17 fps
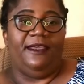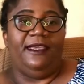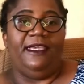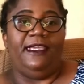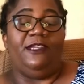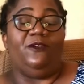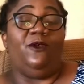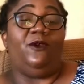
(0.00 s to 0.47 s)

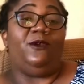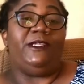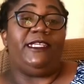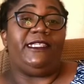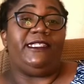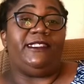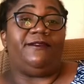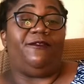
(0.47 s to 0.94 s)
in all
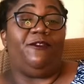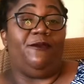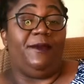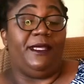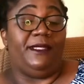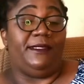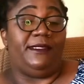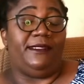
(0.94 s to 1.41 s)
his
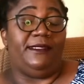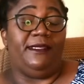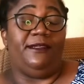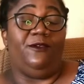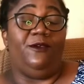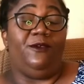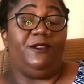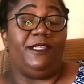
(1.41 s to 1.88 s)
formats, in
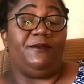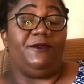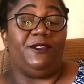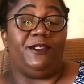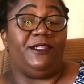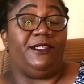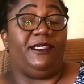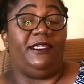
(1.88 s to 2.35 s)
all the
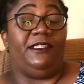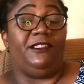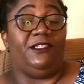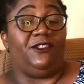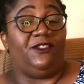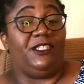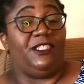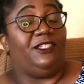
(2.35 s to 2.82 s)
music
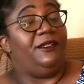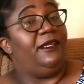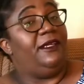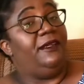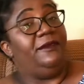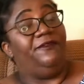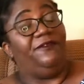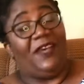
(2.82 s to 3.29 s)
industry
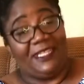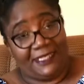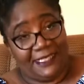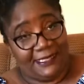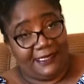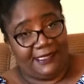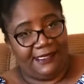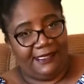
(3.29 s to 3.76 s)

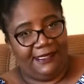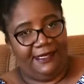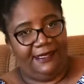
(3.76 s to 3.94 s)
facets,